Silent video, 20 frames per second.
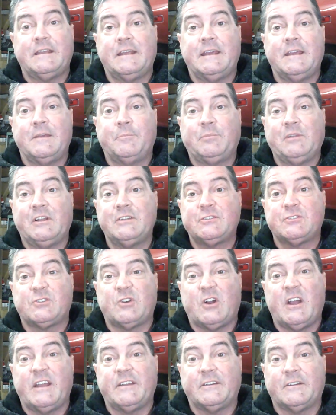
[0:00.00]
a plunge
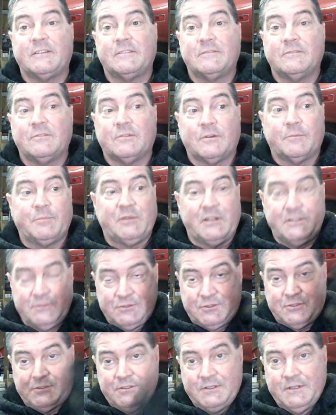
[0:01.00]
grinder or a
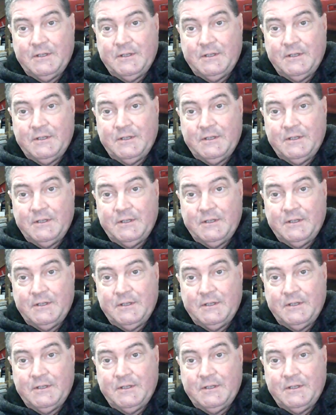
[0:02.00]
plunge.